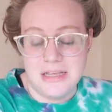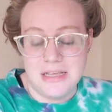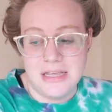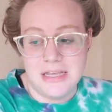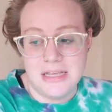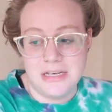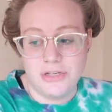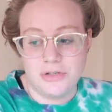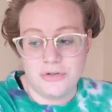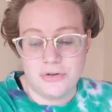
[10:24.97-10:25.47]

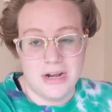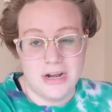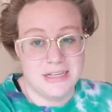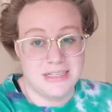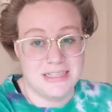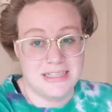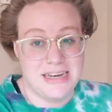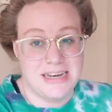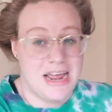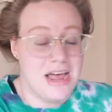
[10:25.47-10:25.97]
get
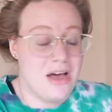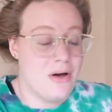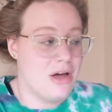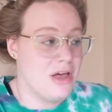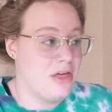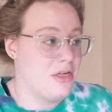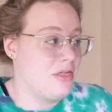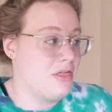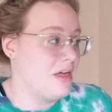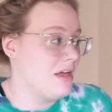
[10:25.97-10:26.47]
dressed now,
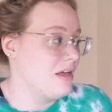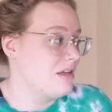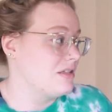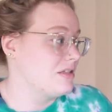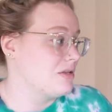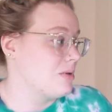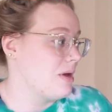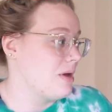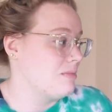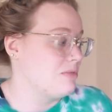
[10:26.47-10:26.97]
I think,
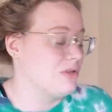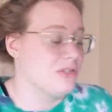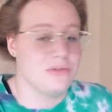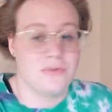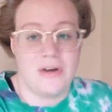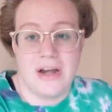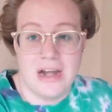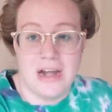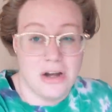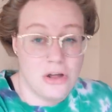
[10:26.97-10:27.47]
so I'm
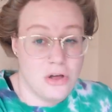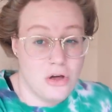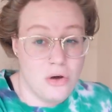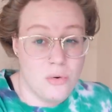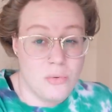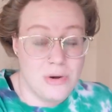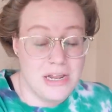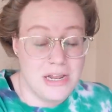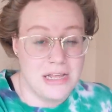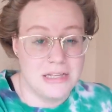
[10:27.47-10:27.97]
just ready to go
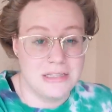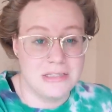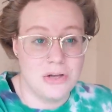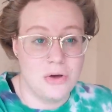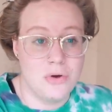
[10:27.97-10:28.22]
when he gets